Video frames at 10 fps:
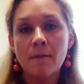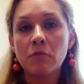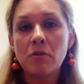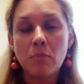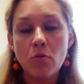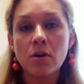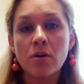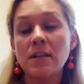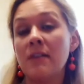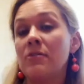the
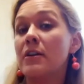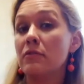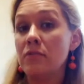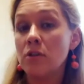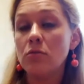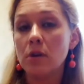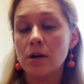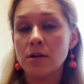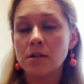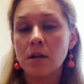reporters and their
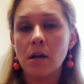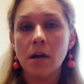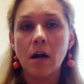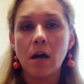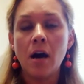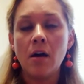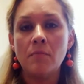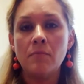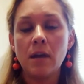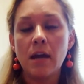viewers
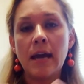um,